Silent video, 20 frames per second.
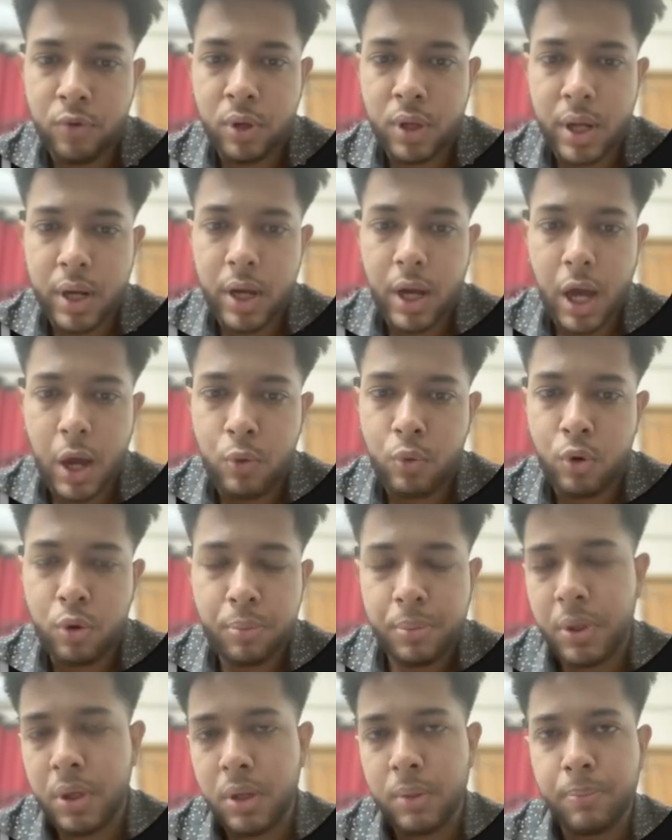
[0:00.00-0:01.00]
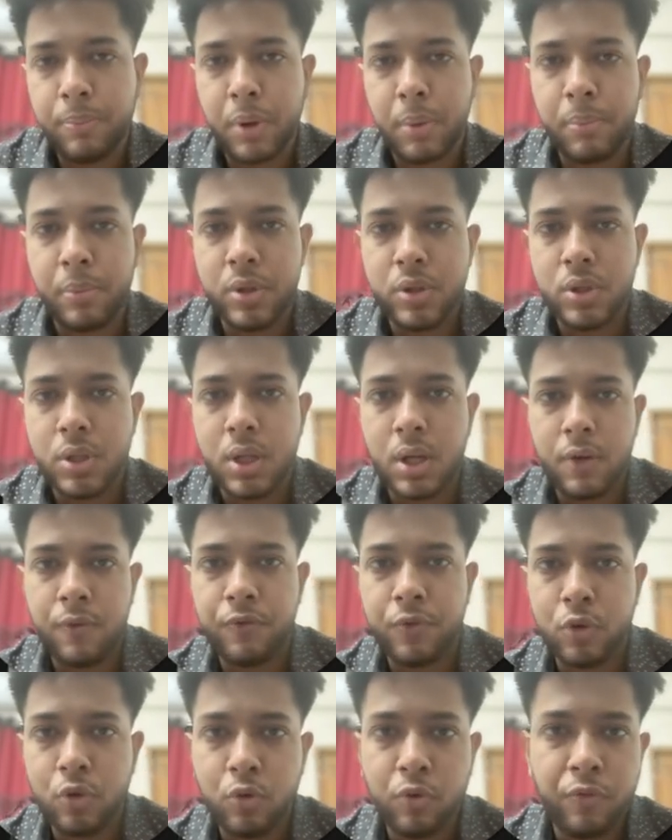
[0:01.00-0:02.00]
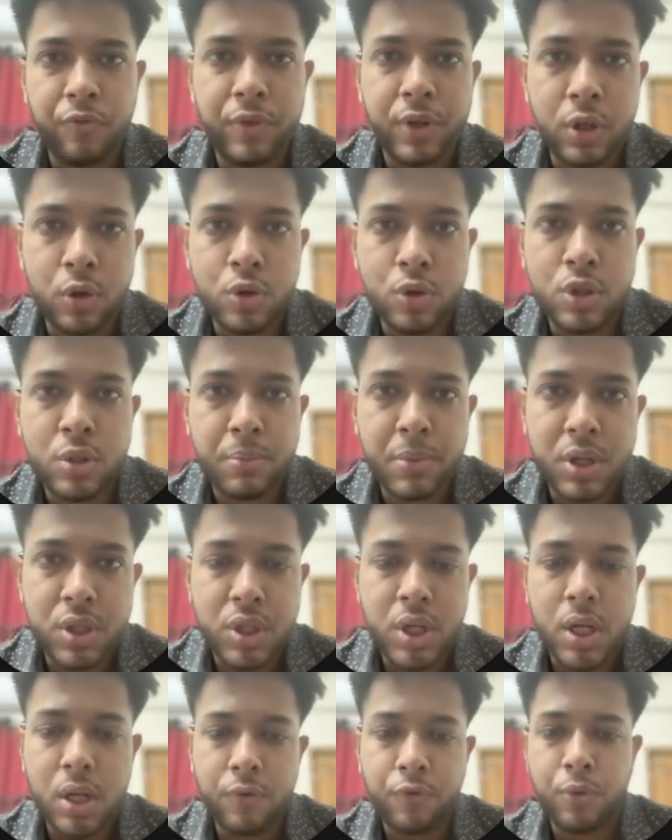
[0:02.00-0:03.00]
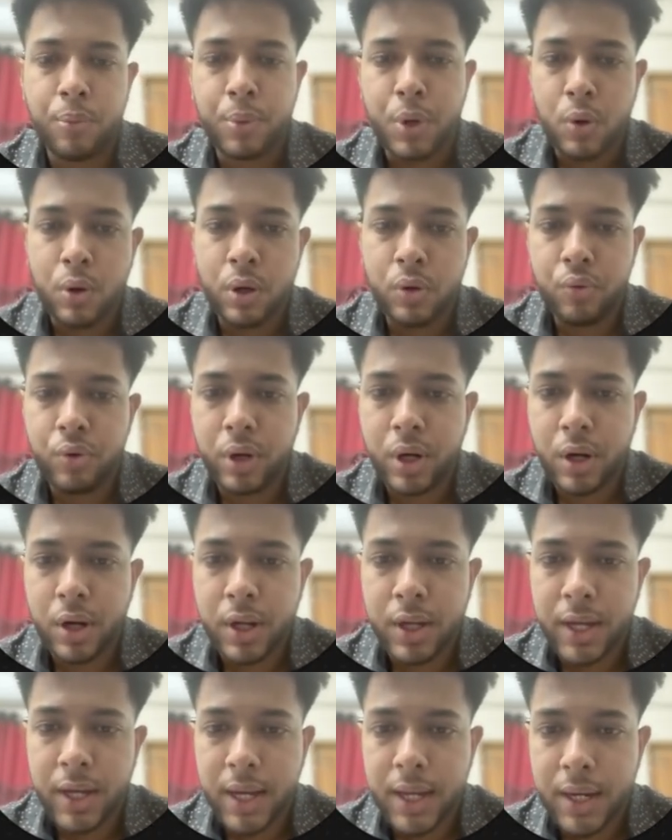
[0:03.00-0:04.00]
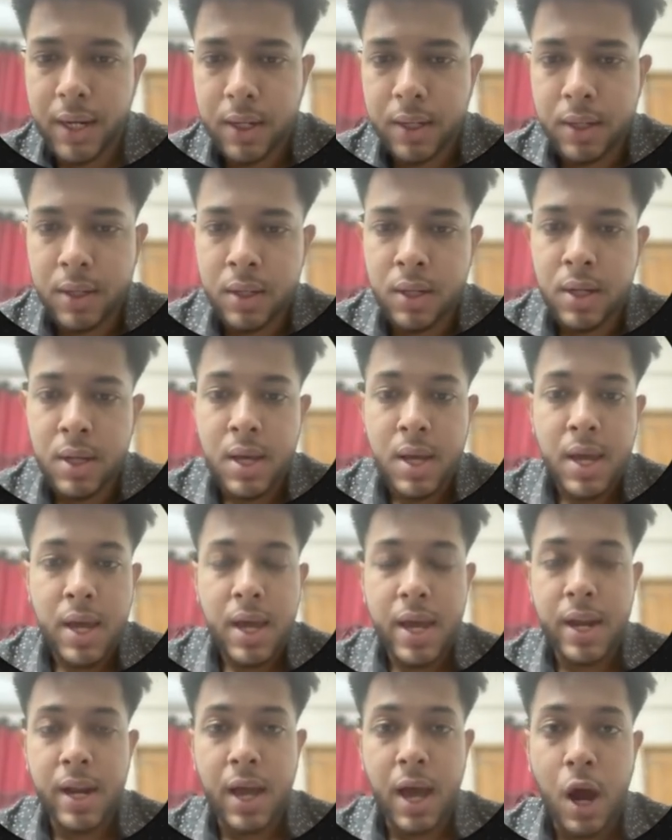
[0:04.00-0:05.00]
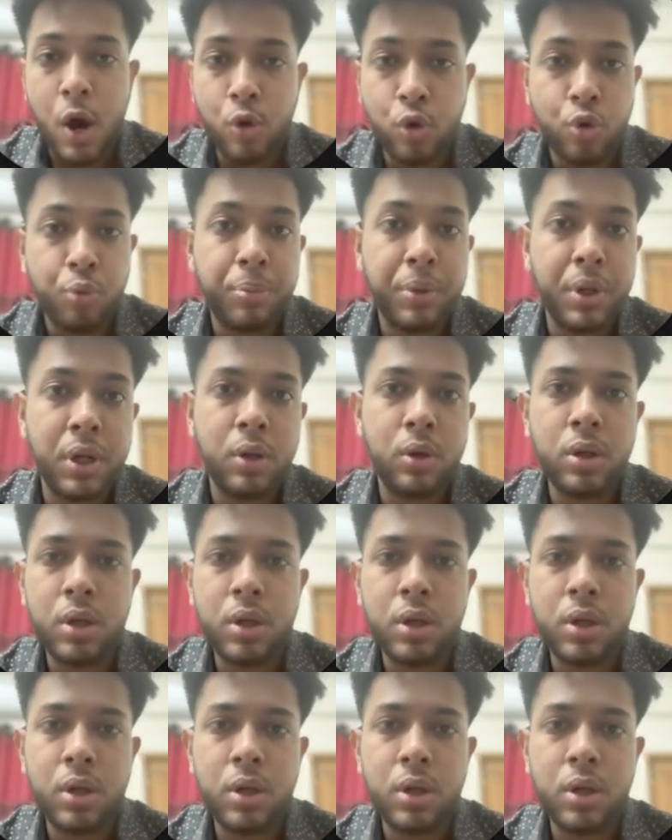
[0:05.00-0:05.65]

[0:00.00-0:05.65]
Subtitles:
and I will be publishing a few videos in my channel from now on regarding N8N and how to build